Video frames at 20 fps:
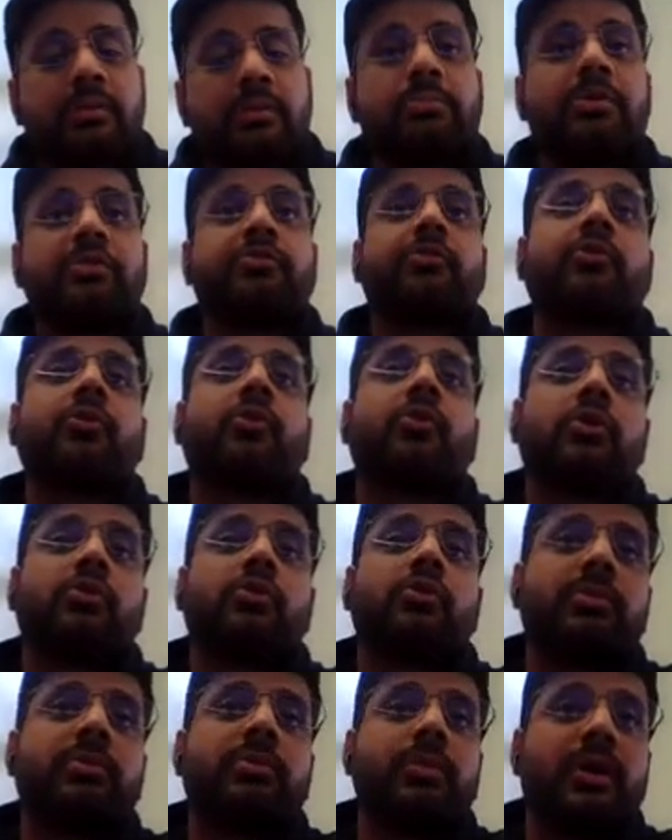before
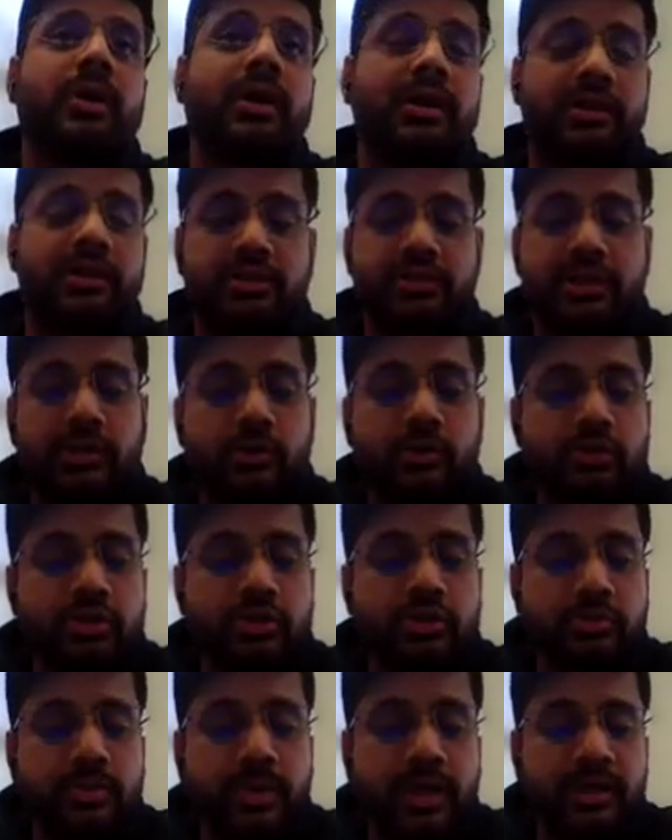we build the
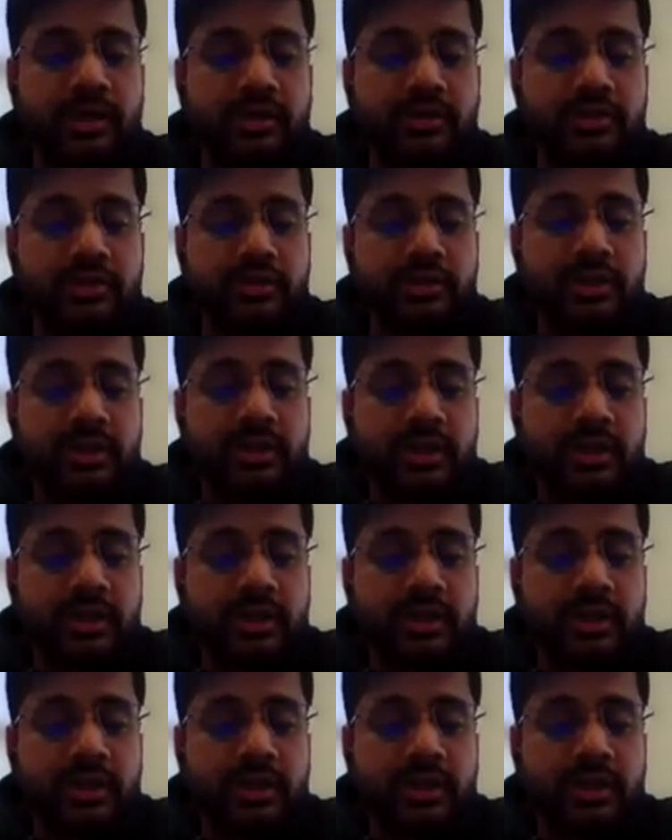solutions package.